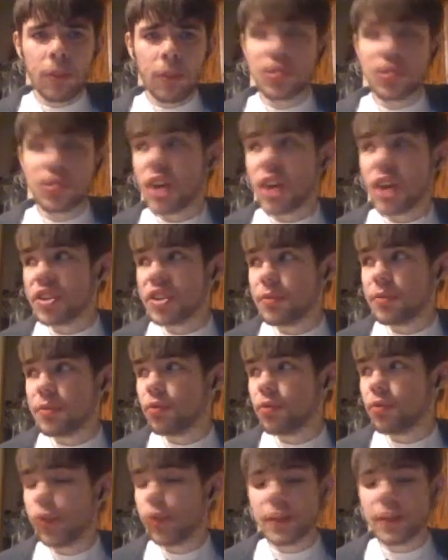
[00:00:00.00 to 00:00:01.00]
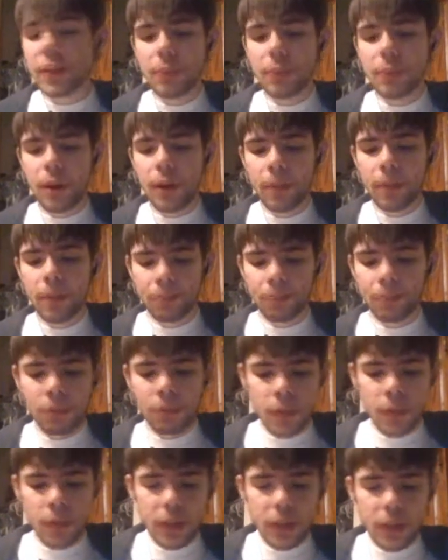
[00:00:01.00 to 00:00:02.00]
Sauce is transparent.
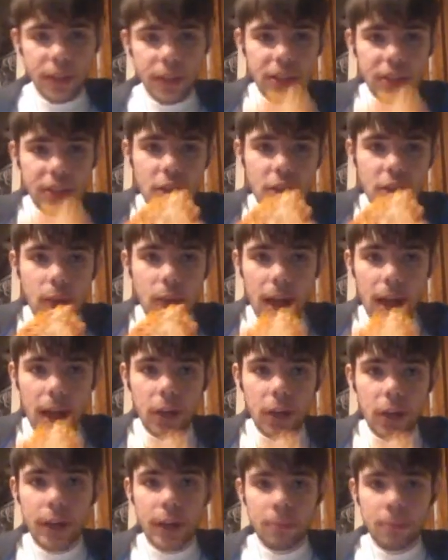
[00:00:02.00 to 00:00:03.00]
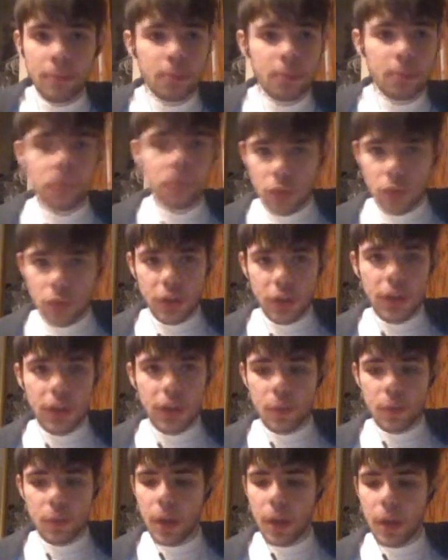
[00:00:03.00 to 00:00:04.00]
You think this is crackery?
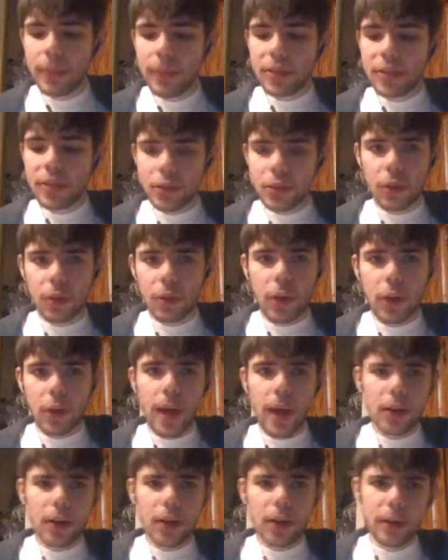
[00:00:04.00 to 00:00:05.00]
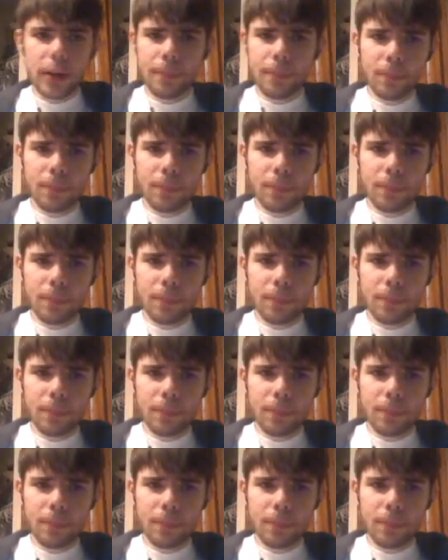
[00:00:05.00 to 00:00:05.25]
Totino's party pizzas are really crackery.